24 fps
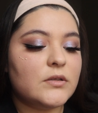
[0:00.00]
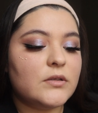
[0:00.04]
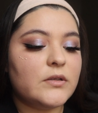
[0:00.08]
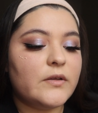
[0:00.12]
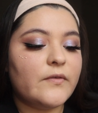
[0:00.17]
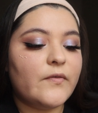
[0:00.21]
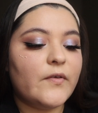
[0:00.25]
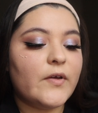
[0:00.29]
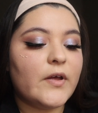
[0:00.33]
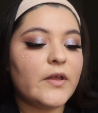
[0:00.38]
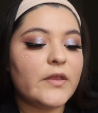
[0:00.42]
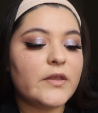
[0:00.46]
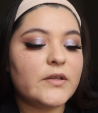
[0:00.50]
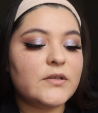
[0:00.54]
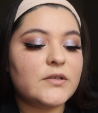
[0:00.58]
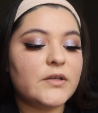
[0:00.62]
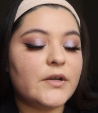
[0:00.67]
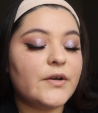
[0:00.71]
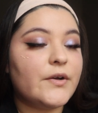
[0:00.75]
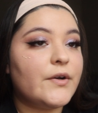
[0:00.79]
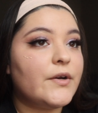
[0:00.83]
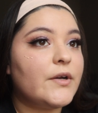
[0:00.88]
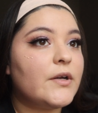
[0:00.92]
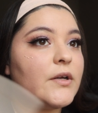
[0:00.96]
I feel like this
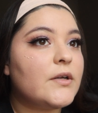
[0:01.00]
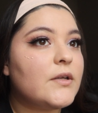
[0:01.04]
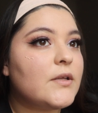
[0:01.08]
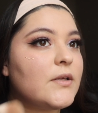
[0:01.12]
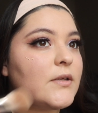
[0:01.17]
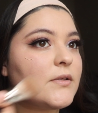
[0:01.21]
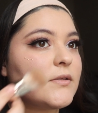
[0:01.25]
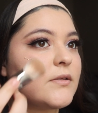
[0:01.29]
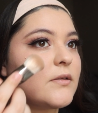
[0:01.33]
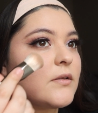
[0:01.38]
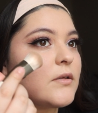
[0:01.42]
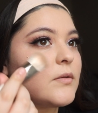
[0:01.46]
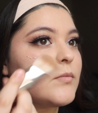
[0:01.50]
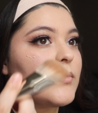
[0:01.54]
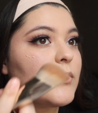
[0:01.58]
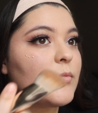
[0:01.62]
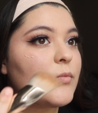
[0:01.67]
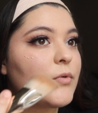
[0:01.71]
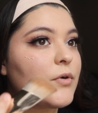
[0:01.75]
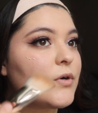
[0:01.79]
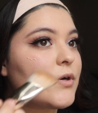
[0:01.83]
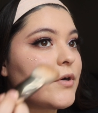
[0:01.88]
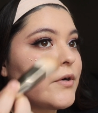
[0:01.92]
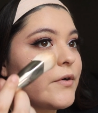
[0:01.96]
area needs a little bit
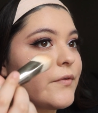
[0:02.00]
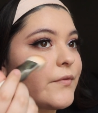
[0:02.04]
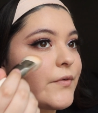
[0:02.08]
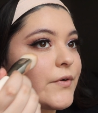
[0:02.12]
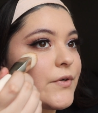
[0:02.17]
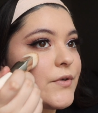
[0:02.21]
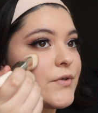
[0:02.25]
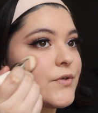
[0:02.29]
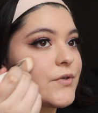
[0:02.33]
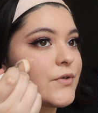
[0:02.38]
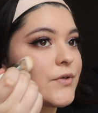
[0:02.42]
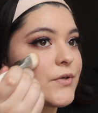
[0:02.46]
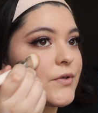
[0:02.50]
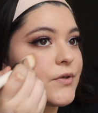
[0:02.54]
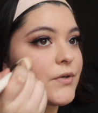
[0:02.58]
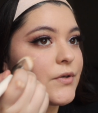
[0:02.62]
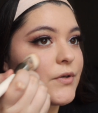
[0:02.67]
more coverage.